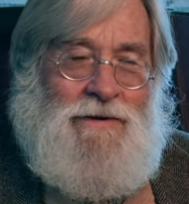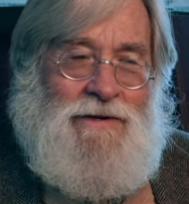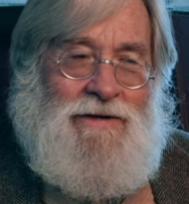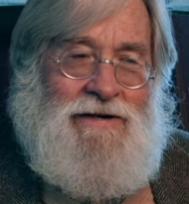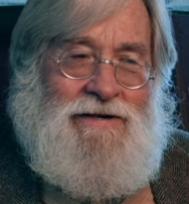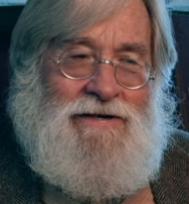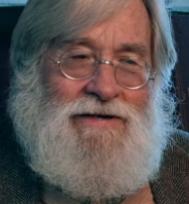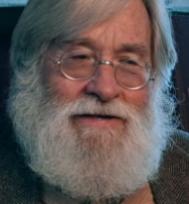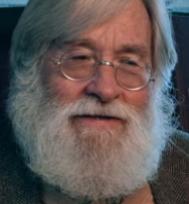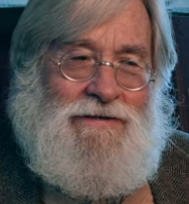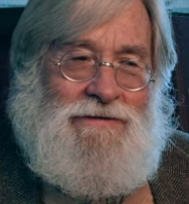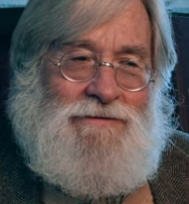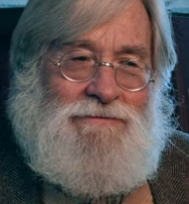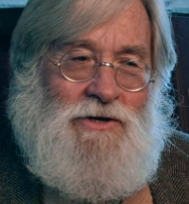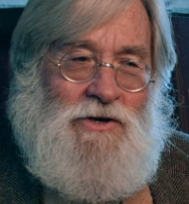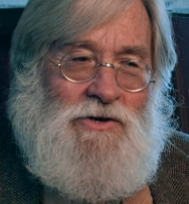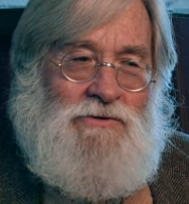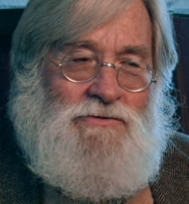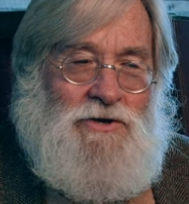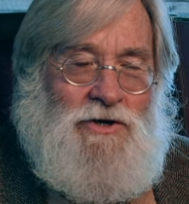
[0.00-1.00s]
Uh,
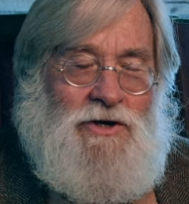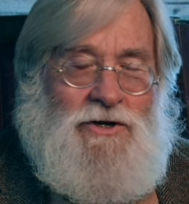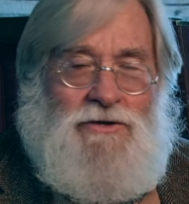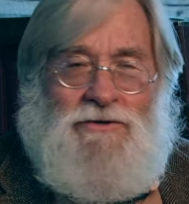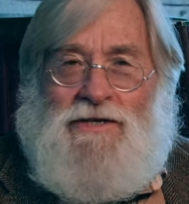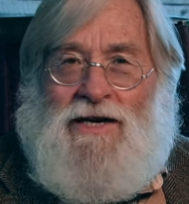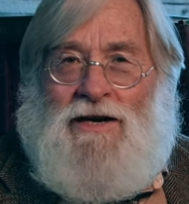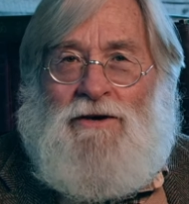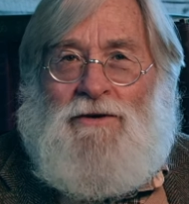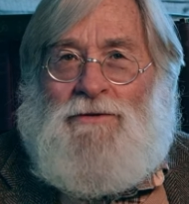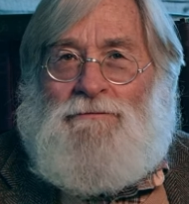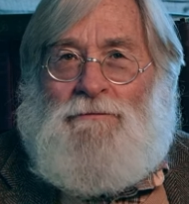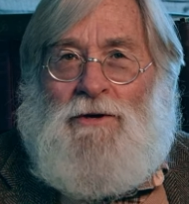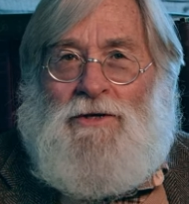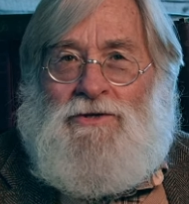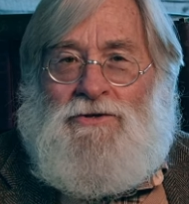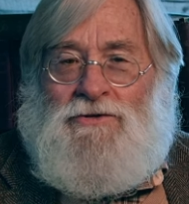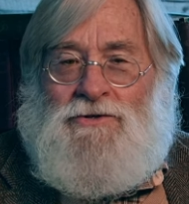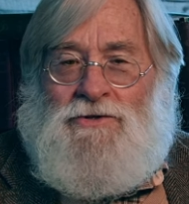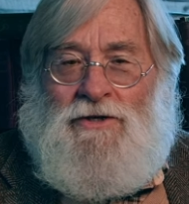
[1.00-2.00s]
who knows how,
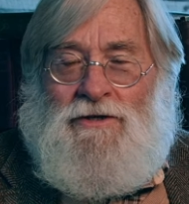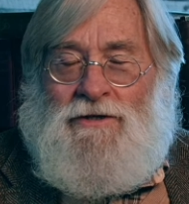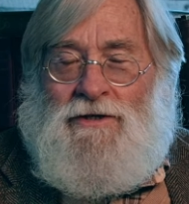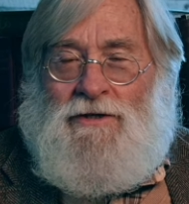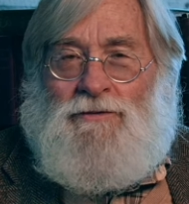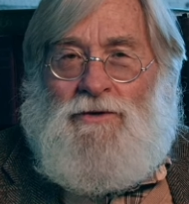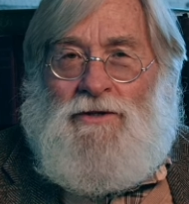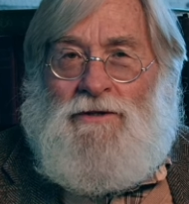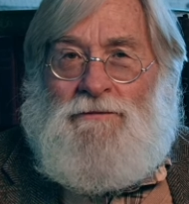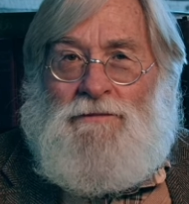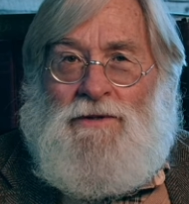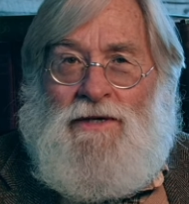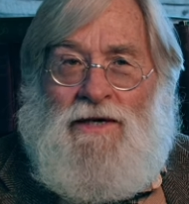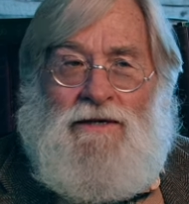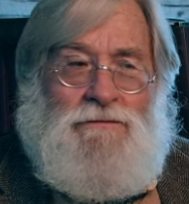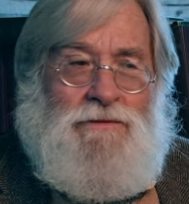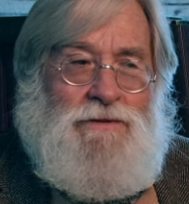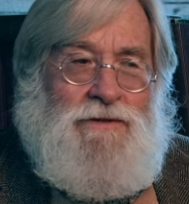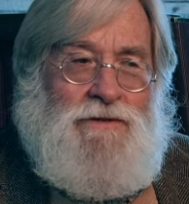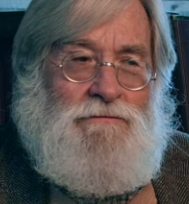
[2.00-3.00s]
but you certainly wouldn't be
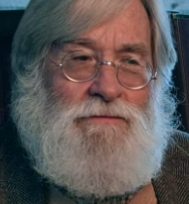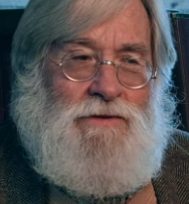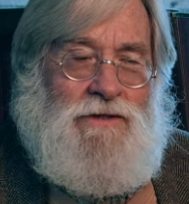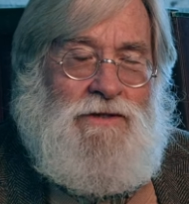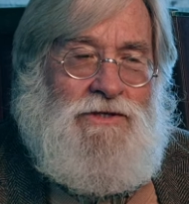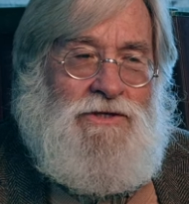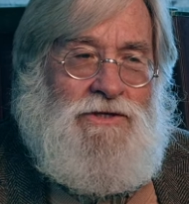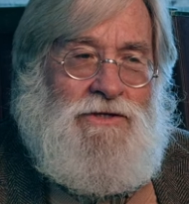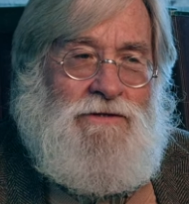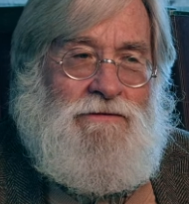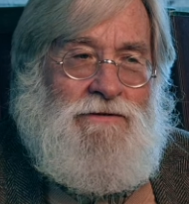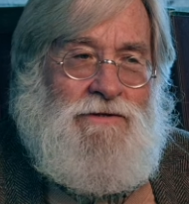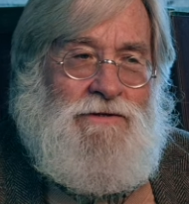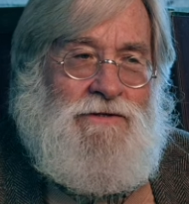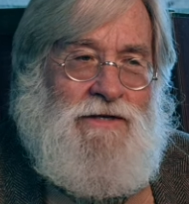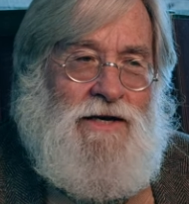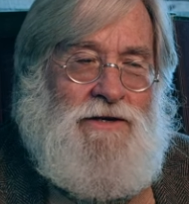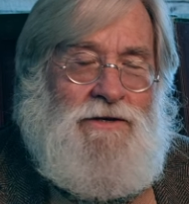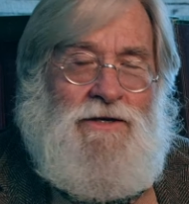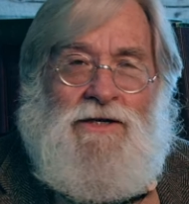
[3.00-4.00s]
able to be
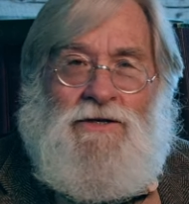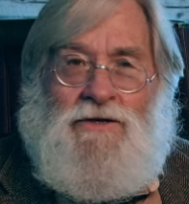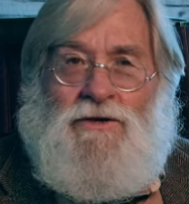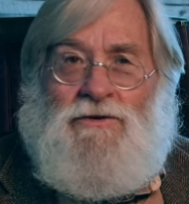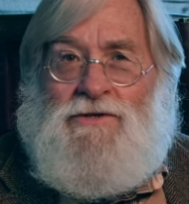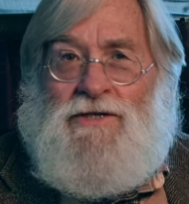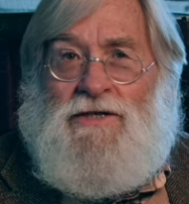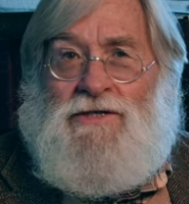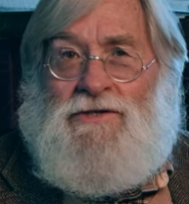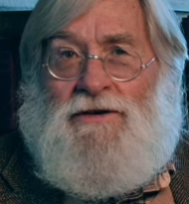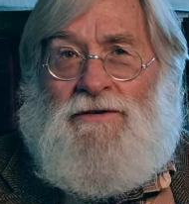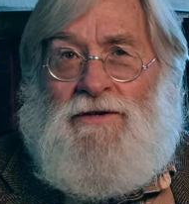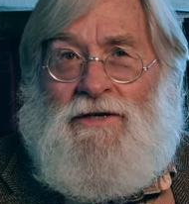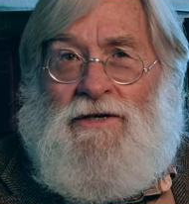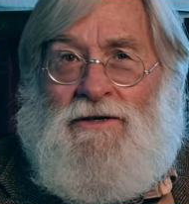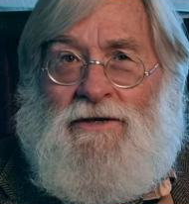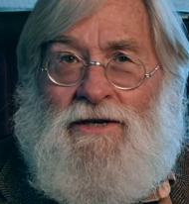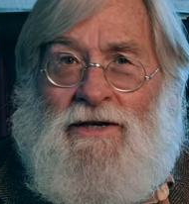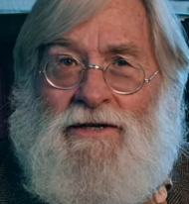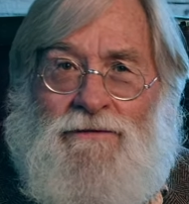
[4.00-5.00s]
studying those things on the
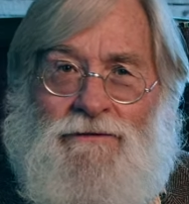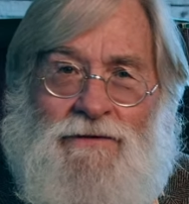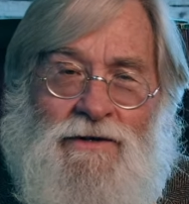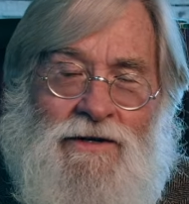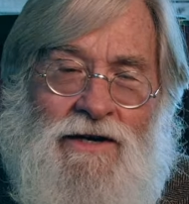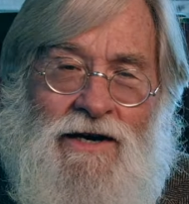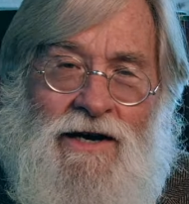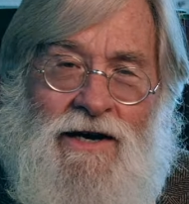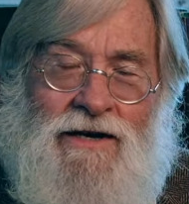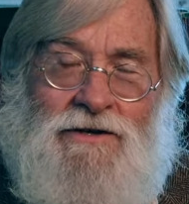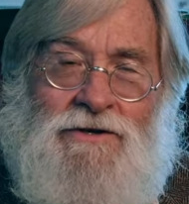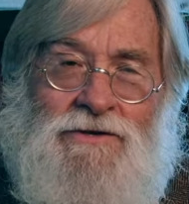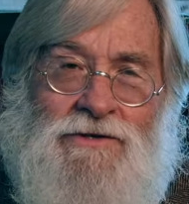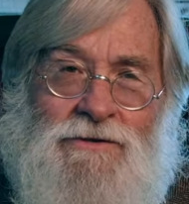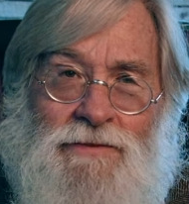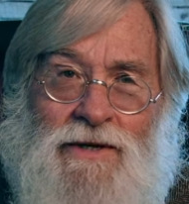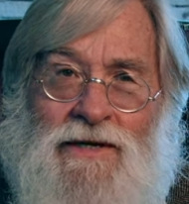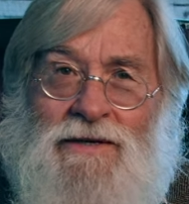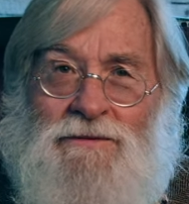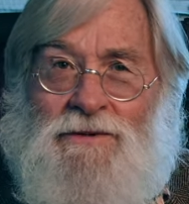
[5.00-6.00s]
internet to figure out how to use
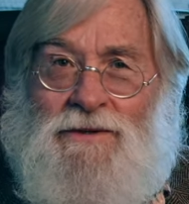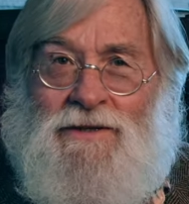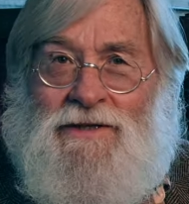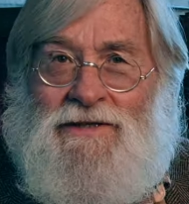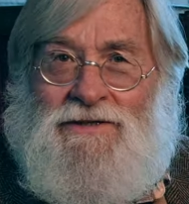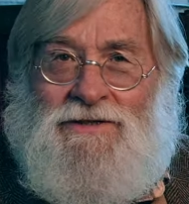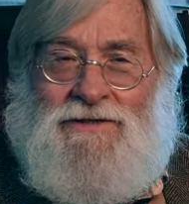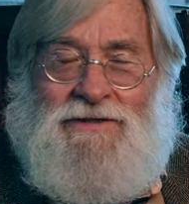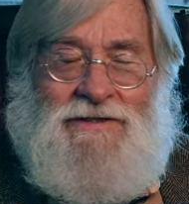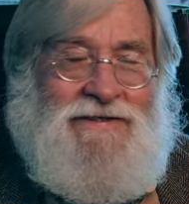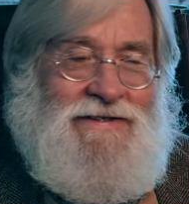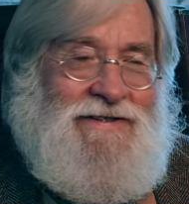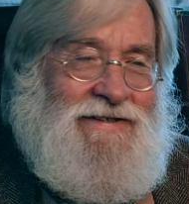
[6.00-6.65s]
a paintbrush.